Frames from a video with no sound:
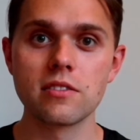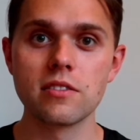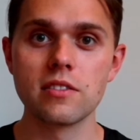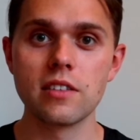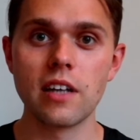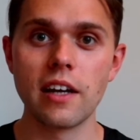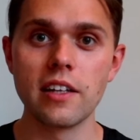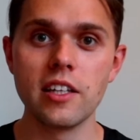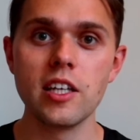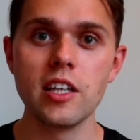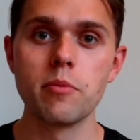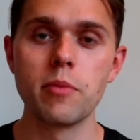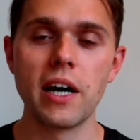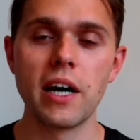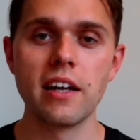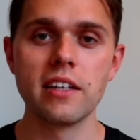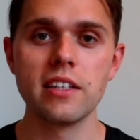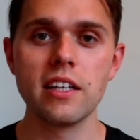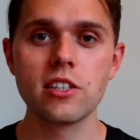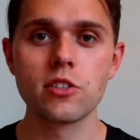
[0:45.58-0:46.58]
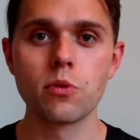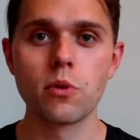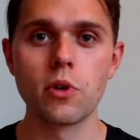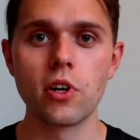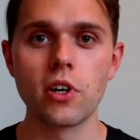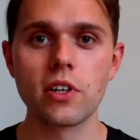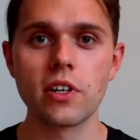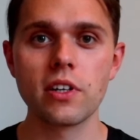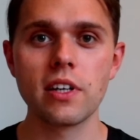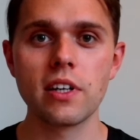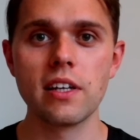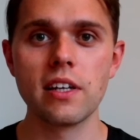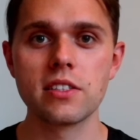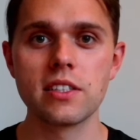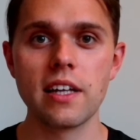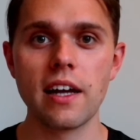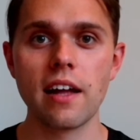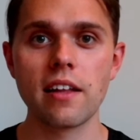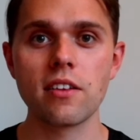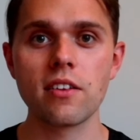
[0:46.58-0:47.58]
idea behind this work is
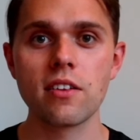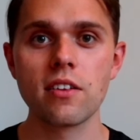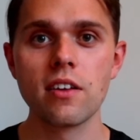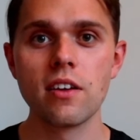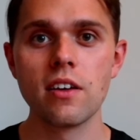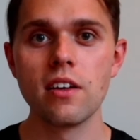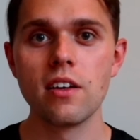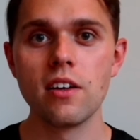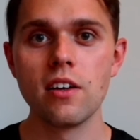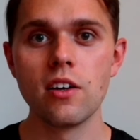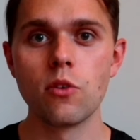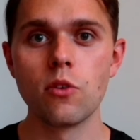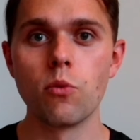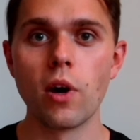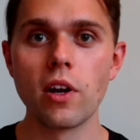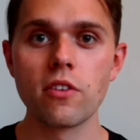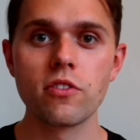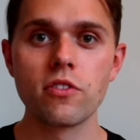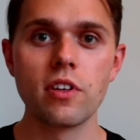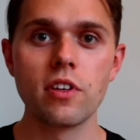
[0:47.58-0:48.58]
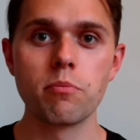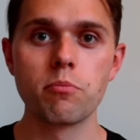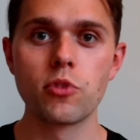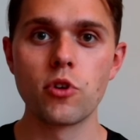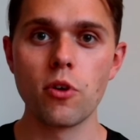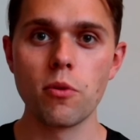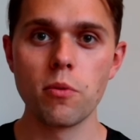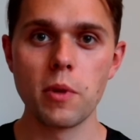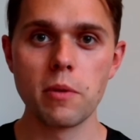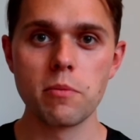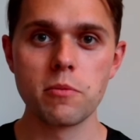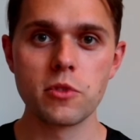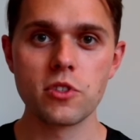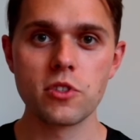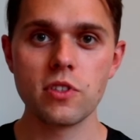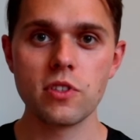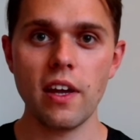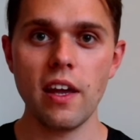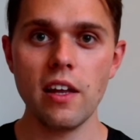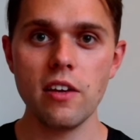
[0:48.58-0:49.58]
that one of the
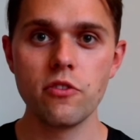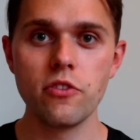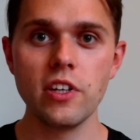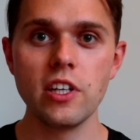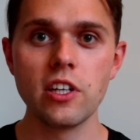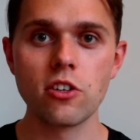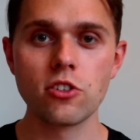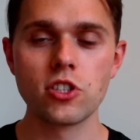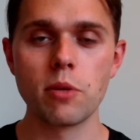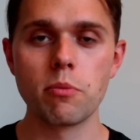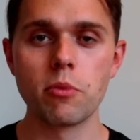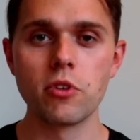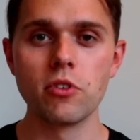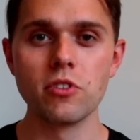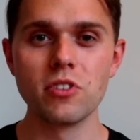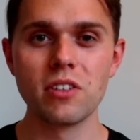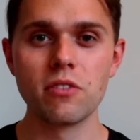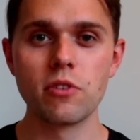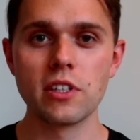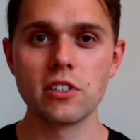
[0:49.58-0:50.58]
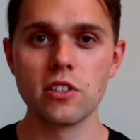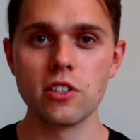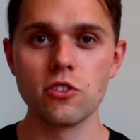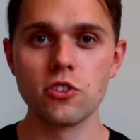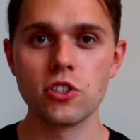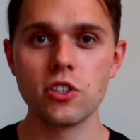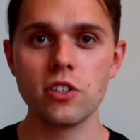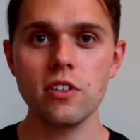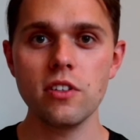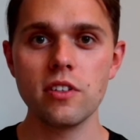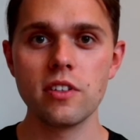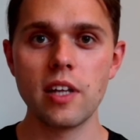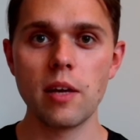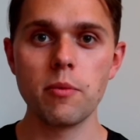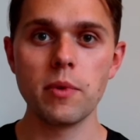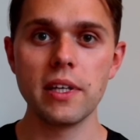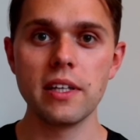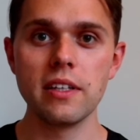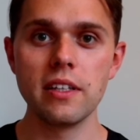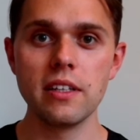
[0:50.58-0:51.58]
problems in video super resolution,
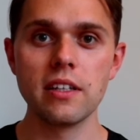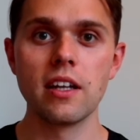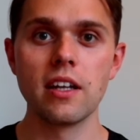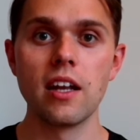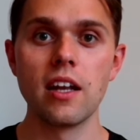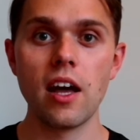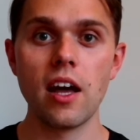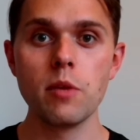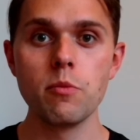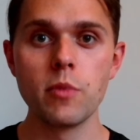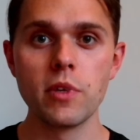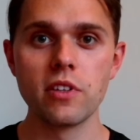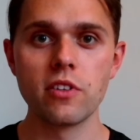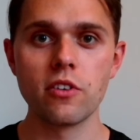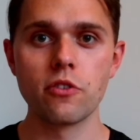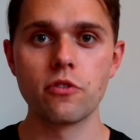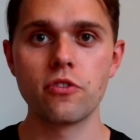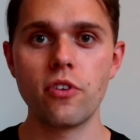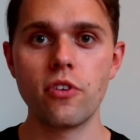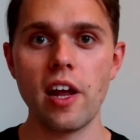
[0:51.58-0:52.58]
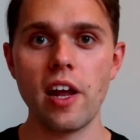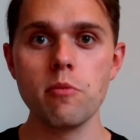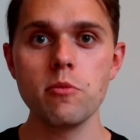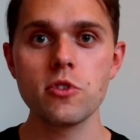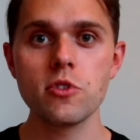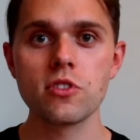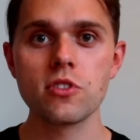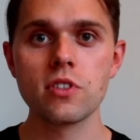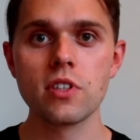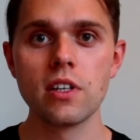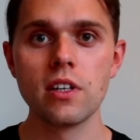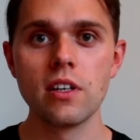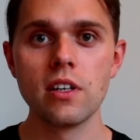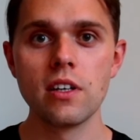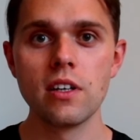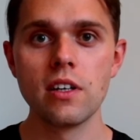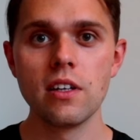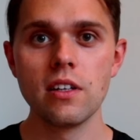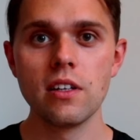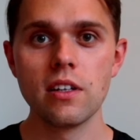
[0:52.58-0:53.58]
namely the alignment of frames,
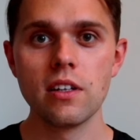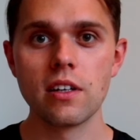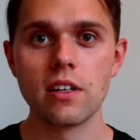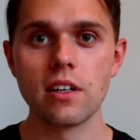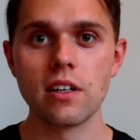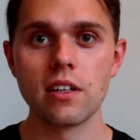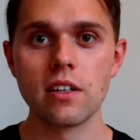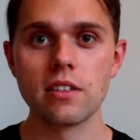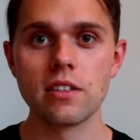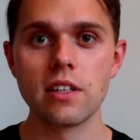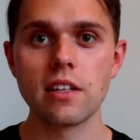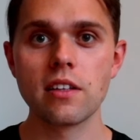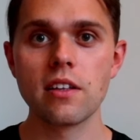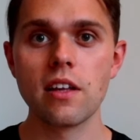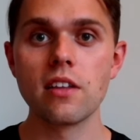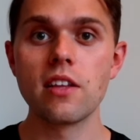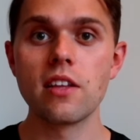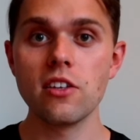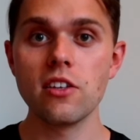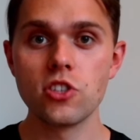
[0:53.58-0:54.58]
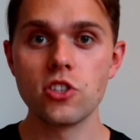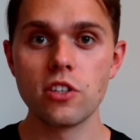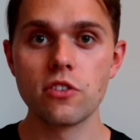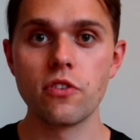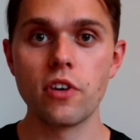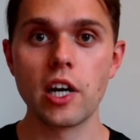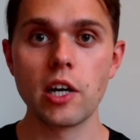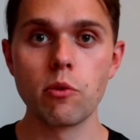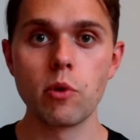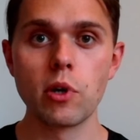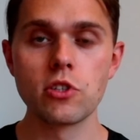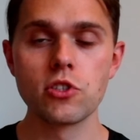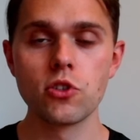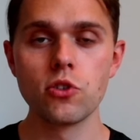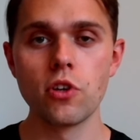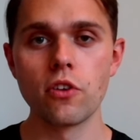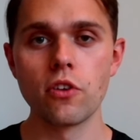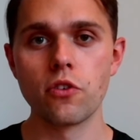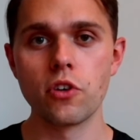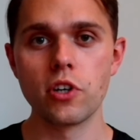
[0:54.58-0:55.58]
that attention is very well
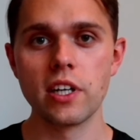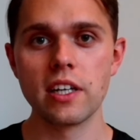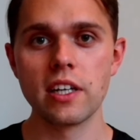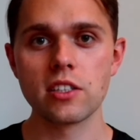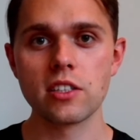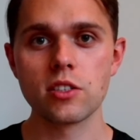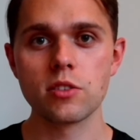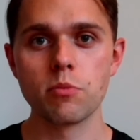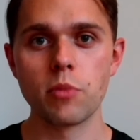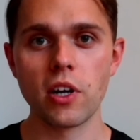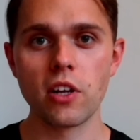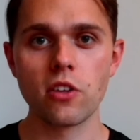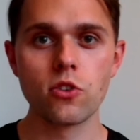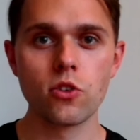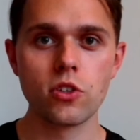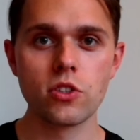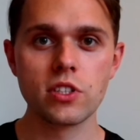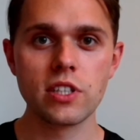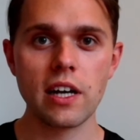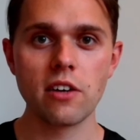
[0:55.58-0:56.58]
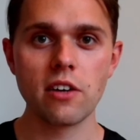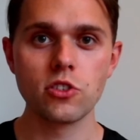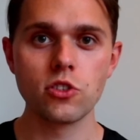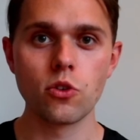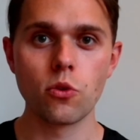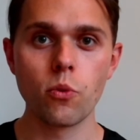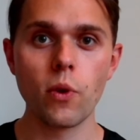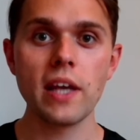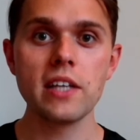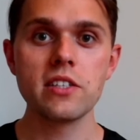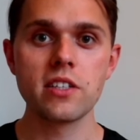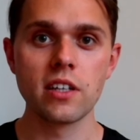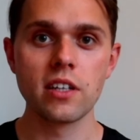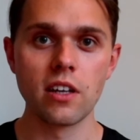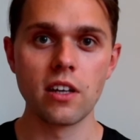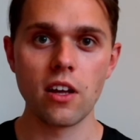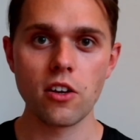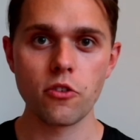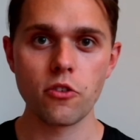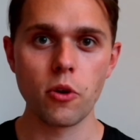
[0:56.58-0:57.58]
suited for this, but it turns out you're wasting a
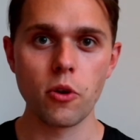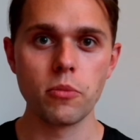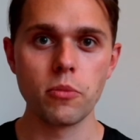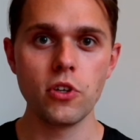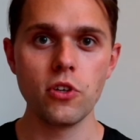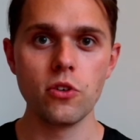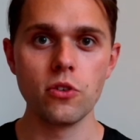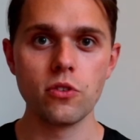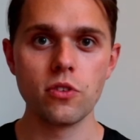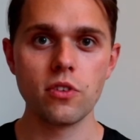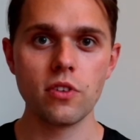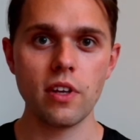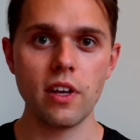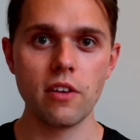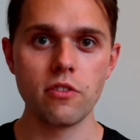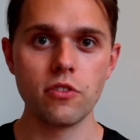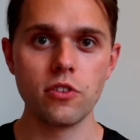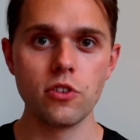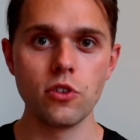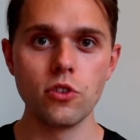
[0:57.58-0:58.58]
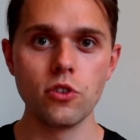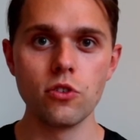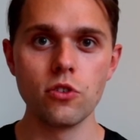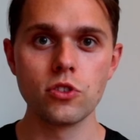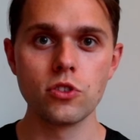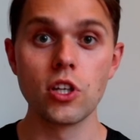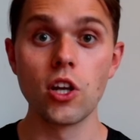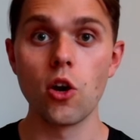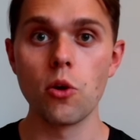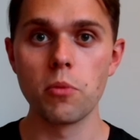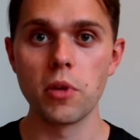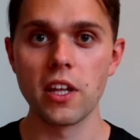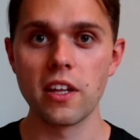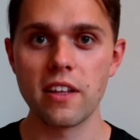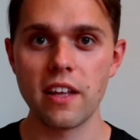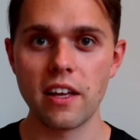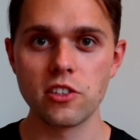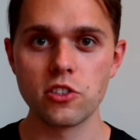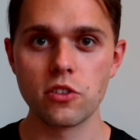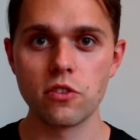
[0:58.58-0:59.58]
lot of compute if you use global
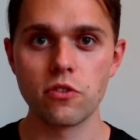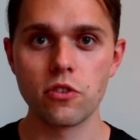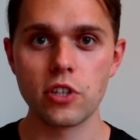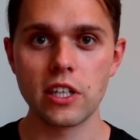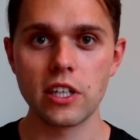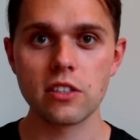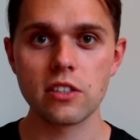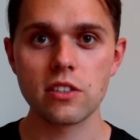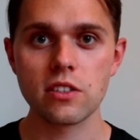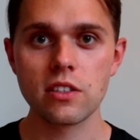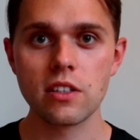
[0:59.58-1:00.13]
attention for this.